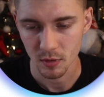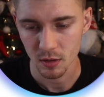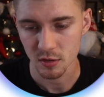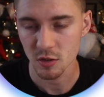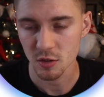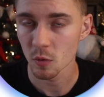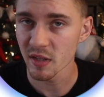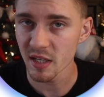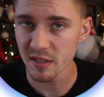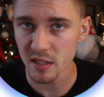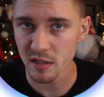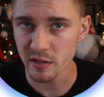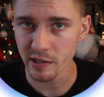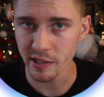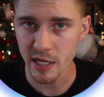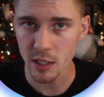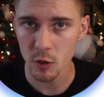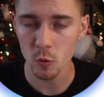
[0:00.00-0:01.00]
So this is
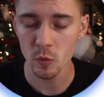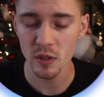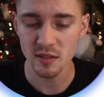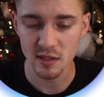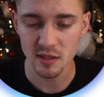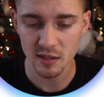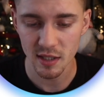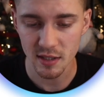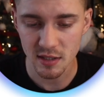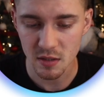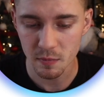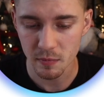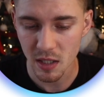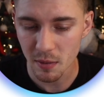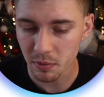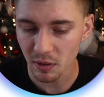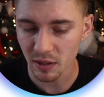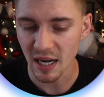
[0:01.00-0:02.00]
not a coincidence.
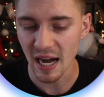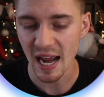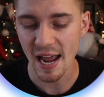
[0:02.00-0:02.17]
People are